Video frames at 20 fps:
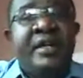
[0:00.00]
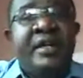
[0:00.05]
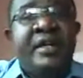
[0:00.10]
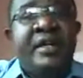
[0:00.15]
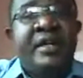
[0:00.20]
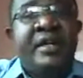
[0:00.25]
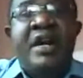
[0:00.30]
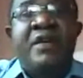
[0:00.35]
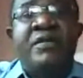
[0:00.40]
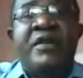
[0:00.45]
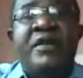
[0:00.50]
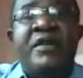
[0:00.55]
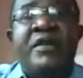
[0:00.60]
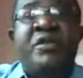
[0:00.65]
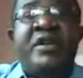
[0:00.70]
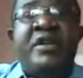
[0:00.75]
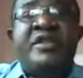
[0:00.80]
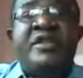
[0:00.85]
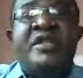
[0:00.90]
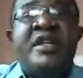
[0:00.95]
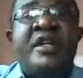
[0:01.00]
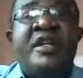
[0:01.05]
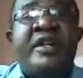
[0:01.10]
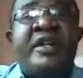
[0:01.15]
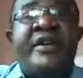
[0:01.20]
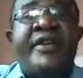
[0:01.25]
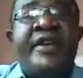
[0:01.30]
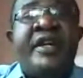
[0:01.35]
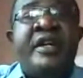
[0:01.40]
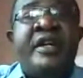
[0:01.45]
now that
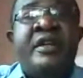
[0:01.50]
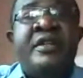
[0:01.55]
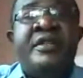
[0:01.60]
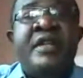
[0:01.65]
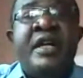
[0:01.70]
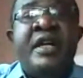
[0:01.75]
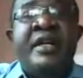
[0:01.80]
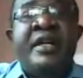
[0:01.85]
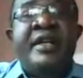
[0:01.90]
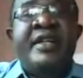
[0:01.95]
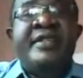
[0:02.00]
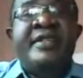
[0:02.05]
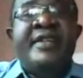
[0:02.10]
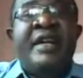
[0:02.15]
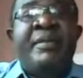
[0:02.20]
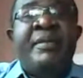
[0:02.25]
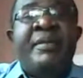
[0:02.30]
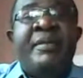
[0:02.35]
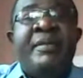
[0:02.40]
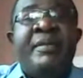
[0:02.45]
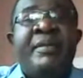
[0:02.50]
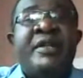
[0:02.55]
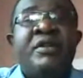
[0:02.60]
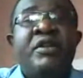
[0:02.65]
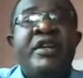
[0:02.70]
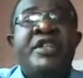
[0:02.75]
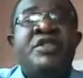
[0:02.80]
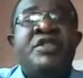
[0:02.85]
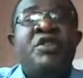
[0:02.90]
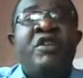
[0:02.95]
100,000 kringles is
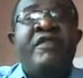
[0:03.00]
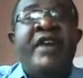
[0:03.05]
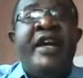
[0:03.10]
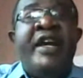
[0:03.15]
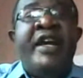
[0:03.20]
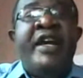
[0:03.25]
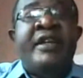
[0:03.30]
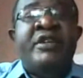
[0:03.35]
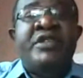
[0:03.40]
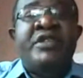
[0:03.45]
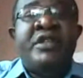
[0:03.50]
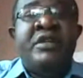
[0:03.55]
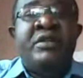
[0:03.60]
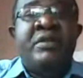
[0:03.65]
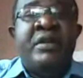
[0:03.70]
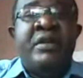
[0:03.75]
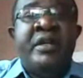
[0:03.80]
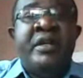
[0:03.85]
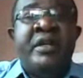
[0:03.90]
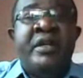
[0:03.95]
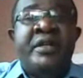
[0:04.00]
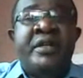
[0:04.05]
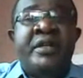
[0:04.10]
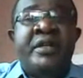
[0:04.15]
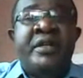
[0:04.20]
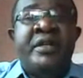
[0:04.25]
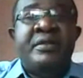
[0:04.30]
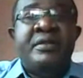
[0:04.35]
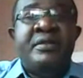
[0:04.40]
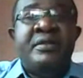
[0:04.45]
over
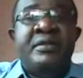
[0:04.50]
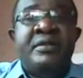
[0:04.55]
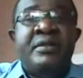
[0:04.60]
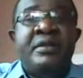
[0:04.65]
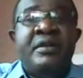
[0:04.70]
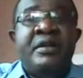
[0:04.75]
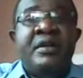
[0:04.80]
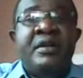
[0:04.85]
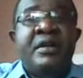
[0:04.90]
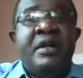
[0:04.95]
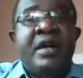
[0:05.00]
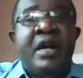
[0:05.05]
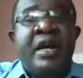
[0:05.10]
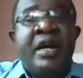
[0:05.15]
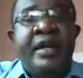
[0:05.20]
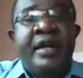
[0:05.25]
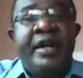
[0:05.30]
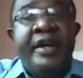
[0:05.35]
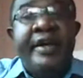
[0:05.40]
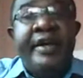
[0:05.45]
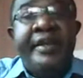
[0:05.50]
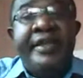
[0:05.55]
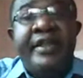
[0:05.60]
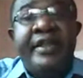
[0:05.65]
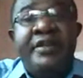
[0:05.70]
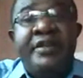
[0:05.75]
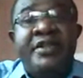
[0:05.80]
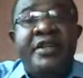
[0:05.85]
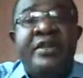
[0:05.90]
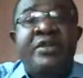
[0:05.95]
$8,000, and
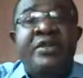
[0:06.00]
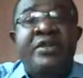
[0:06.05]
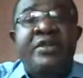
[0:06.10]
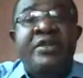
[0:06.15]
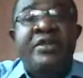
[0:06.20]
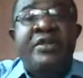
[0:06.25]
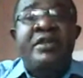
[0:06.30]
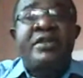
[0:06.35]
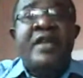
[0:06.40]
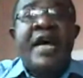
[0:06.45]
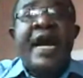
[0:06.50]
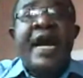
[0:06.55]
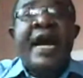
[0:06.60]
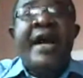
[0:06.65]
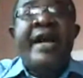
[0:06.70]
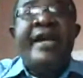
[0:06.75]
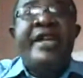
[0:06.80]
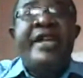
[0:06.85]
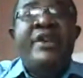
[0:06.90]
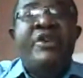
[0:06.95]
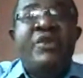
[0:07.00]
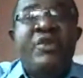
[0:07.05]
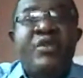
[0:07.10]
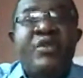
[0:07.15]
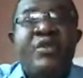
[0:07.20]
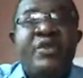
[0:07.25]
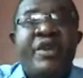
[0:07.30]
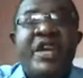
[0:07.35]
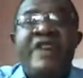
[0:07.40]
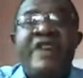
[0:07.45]
$8,000
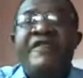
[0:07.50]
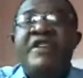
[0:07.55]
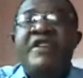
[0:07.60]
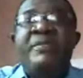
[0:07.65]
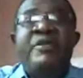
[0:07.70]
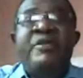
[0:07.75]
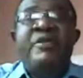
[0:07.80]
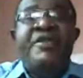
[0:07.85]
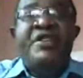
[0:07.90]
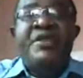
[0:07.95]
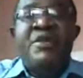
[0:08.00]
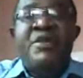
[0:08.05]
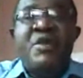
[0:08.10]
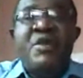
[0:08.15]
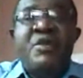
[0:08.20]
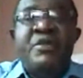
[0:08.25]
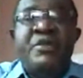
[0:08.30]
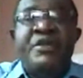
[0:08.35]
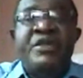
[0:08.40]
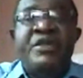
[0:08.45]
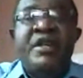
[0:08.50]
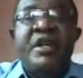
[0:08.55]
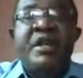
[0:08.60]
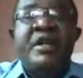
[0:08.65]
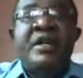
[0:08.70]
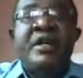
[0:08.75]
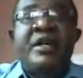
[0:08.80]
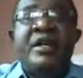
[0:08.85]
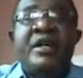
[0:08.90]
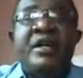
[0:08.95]
I know everybody
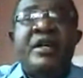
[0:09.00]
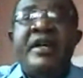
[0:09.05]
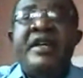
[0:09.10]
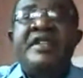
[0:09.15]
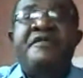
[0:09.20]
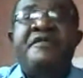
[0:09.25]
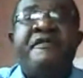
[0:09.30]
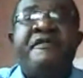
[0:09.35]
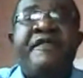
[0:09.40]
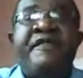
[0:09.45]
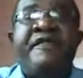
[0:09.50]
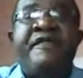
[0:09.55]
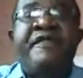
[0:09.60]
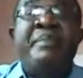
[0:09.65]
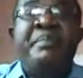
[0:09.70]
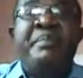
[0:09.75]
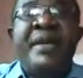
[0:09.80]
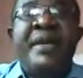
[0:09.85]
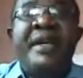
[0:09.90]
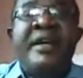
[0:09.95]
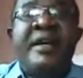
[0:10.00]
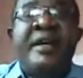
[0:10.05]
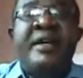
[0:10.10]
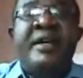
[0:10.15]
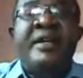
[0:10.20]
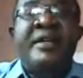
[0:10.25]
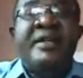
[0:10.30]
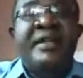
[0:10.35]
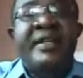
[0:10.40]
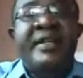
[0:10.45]
knows is far
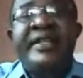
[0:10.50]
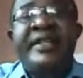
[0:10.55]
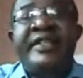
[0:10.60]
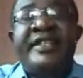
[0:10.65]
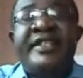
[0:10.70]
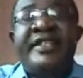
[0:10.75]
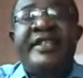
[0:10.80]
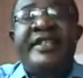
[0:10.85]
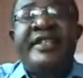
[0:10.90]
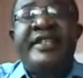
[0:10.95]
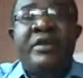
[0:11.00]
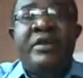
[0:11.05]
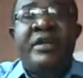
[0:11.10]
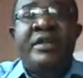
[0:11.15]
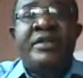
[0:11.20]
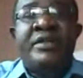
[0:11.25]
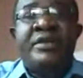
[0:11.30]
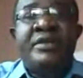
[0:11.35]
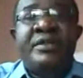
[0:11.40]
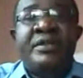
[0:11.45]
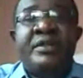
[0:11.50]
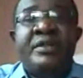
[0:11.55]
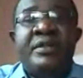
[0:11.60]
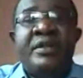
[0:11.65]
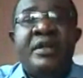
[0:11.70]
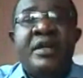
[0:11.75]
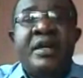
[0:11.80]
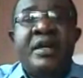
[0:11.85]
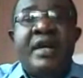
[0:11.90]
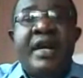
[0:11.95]
bigger than
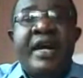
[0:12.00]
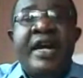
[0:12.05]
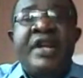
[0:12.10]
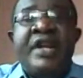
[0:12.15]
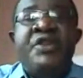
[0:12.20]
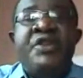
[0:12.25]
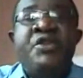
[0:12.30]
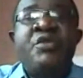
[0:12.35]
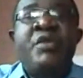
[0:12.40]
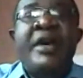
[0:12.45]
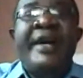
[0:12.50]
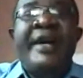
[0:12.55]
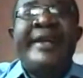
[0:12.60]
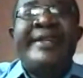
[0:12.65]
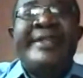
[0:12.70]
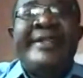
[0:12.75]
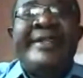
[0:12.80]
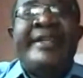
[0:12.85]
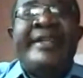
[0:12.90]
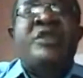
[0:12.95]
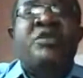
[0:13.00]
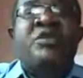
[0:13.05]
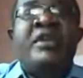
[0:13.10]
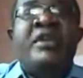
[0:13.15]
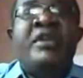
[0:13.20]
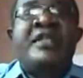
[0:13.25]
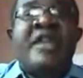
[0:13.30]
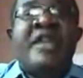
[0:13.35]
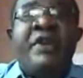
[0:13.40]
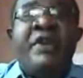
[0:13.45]
$10, and you are
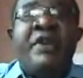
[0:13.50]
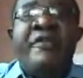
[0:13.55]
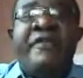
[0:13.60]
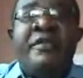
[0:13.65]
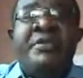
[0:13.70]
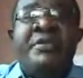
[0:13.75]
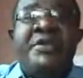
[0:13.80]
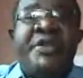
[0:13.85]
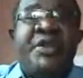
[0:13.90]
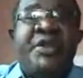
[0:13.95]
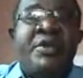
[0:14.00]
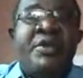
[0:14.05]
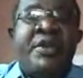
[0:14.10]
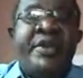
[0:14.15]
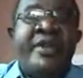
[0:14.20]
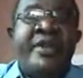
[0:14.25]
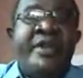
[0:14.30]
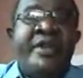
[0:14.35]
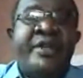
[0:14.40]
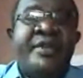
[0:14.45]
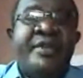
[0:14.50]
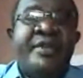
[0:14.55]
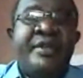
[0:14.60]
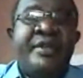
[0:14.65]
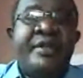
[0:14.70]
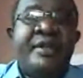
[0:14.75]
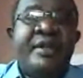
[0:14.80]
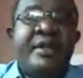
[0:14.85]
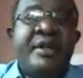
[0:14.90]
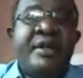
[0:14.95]
$10 away from securing
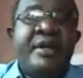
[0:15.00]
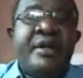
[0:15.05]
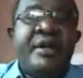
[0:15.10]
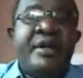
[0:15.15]
it.